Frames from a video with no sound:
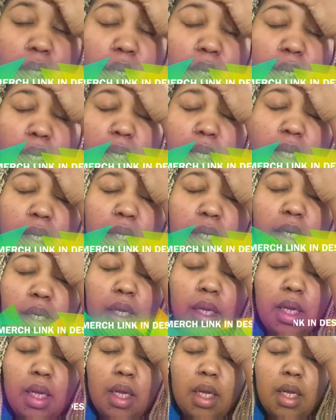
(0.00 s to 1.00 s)
And
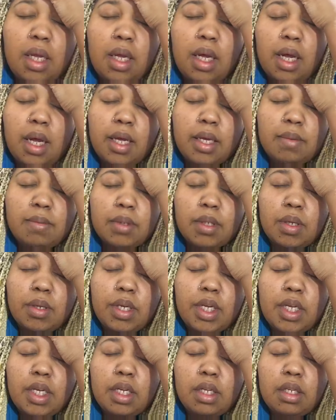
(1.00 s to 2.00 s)
I am still
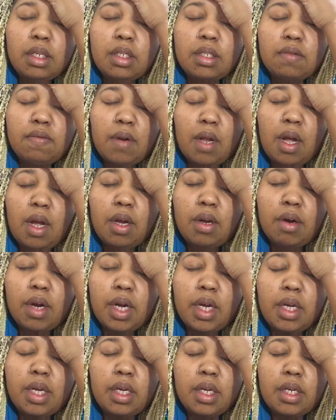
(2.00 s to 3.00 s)
ending this vlog
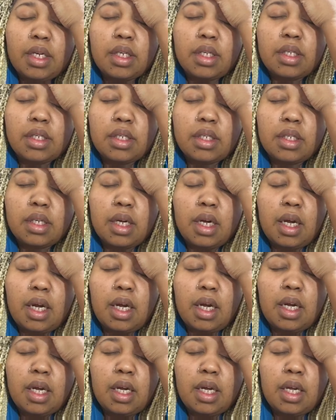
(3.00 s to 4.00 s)
right here.
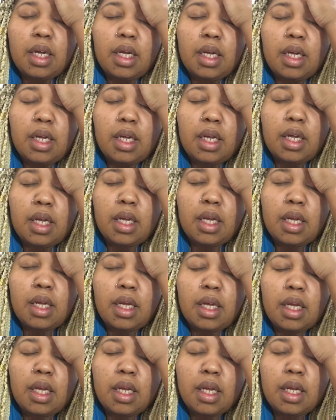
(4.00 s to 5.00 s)
I,
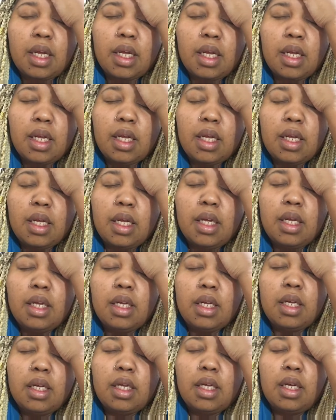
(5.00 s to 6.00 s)

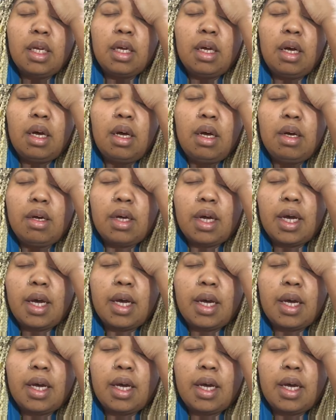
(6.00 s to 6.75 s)
oh God,